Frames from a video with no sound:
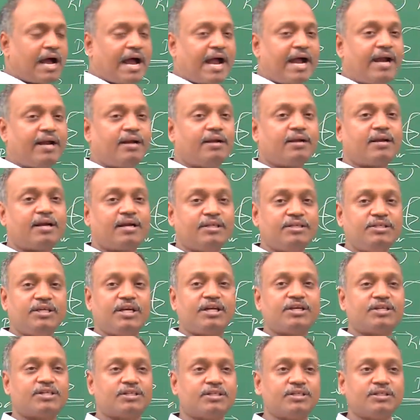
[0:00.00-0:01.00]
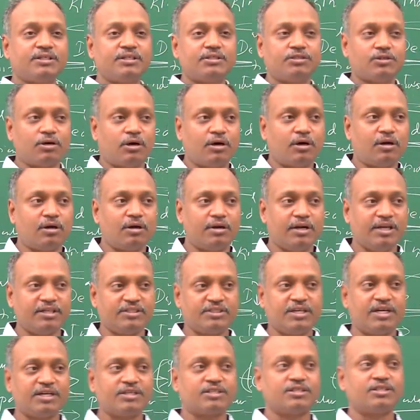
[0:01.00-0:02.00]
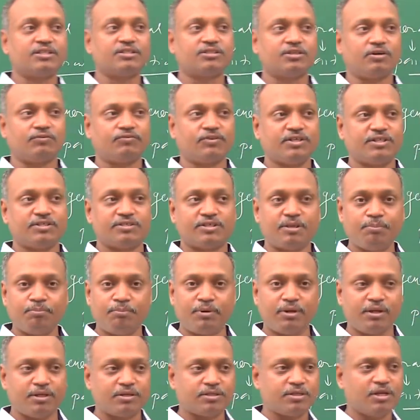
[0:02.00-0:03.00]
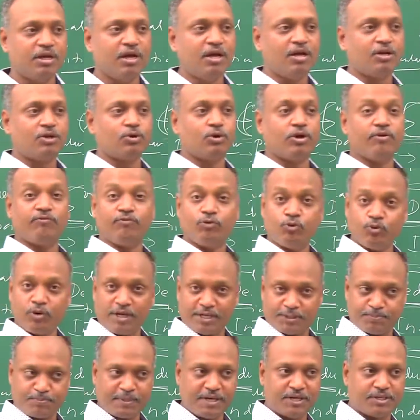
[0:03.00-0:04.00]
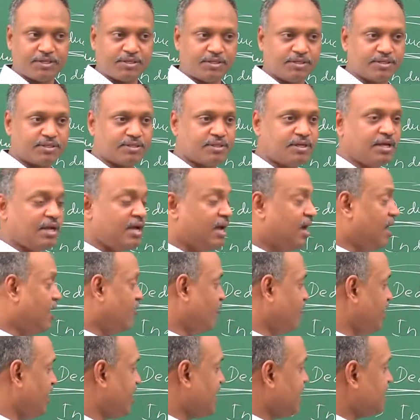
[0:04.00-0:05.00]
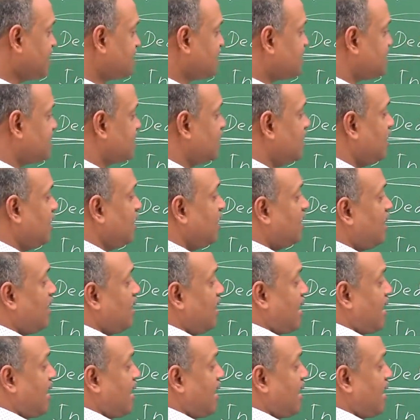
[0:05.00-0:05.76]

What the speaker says: and conjunctions or rejunctions of these symbols to give new expressions. Whereas